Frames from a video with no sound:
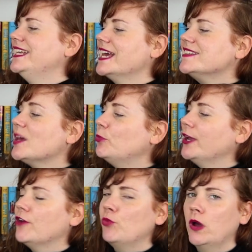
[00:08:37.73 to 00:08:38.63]
Next up, we
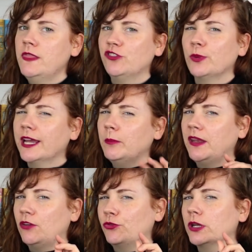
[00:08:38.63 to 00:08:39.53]
have one that's
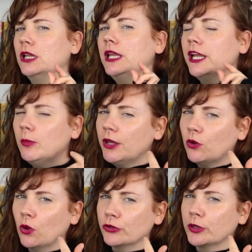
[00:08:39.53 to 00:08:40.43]
recommended for a little bit
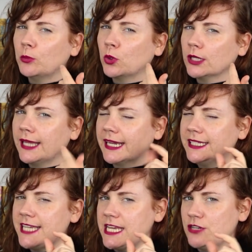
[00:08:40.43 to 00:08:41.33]
older, more
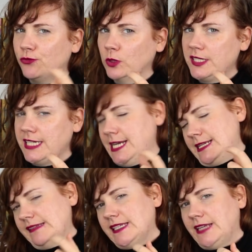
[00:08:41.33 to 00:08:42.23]
like 10 to 14
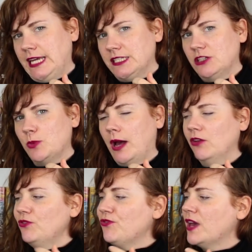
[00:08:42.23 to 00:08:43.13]
instead of 8 to
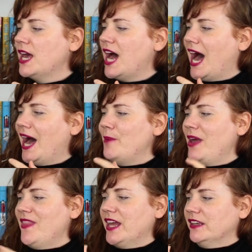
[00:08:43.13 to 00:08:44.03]
12.
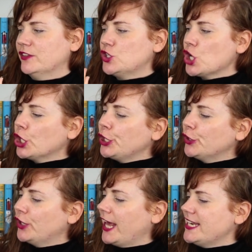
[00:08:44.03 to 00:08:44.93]
And that is Charlie
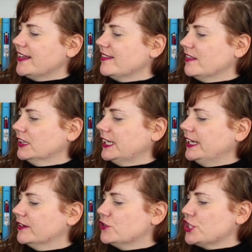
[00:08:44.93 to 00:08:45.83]
Hernández and the
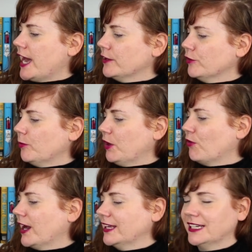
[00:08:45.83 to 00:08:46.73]
League of Shadows by
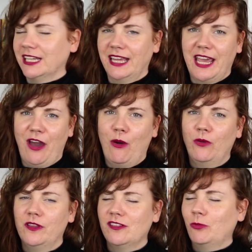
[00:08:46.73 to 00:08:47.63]
Ryan
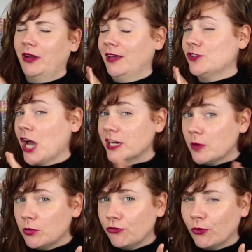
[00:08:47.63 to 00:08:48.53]
Calejo. This is one I have talked
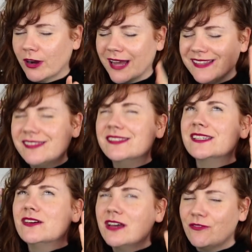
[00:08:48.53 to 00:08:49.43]
about before. I
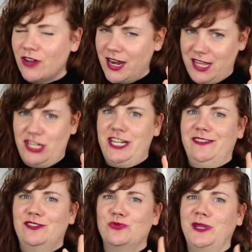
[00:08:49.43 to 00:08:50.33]
still have not had a
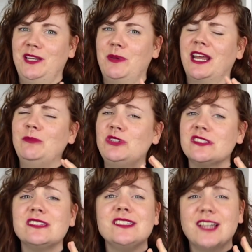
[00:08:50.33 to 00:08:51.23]
chance to read, but I'm
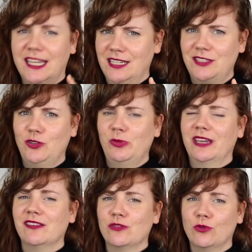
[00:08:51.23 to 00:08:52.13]
just dying to
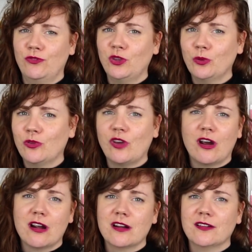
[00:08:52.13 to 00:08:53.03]
because the reviews
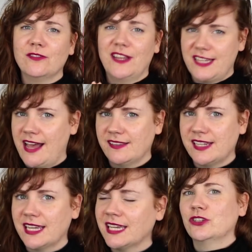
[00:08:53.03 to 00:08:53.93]
are
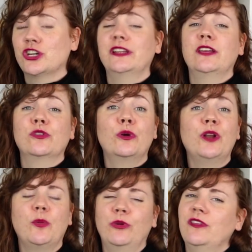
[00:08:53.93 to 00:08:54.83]
fantastic. Charlie has
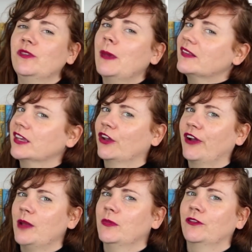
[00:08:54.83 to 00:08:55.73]
grown up with his Mexican
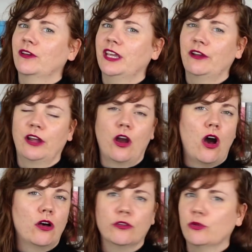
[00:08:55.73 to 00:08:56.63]
grandmother, hearing
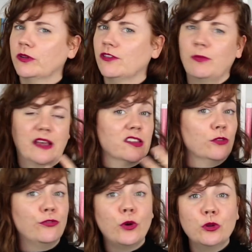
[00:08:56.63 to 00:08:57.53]
all sorts of
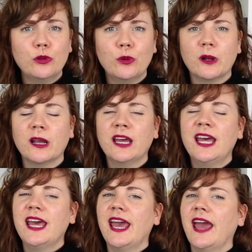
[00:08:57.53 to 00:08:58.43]
Mexican folklore,
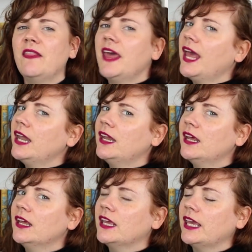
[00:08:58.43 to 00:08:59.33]
and
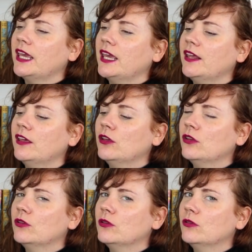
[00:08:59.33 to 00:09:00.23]
then he
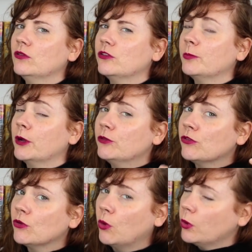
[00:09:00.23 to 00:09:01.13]

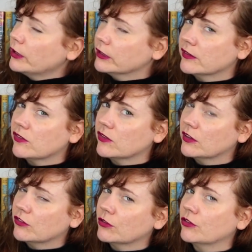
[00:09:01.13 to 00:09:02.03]
sprouts horns
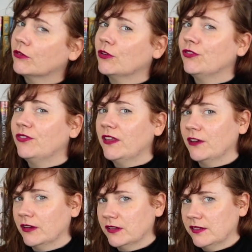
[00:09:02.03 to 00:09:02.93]
and starts to grow
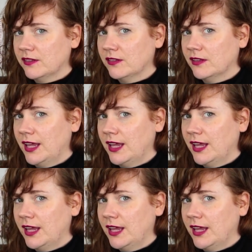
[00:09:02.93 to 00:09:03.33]
feathers.